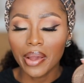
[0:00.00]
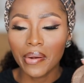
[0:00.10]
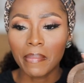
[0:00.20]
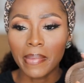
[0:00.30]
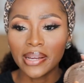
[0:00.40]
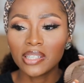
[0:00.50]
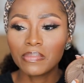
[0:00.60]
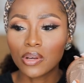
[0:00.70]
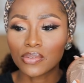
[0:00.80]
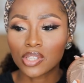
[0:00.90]
it reminded
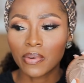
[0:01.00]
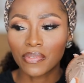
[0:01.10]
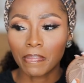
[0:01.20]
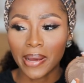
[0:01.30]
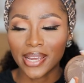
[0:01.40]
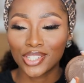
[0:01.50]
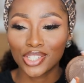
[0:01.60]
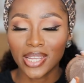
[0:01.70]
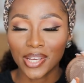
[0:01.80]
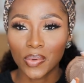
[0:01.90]
me of some of the
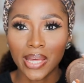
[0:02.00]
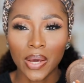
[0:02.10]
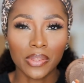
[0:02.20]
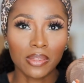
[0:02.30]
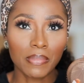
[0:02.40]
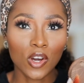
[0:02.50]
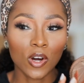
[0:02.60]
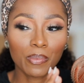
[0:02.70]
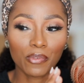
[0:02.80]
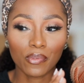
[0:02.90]
packaging that you get with
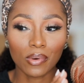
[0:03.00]
makeup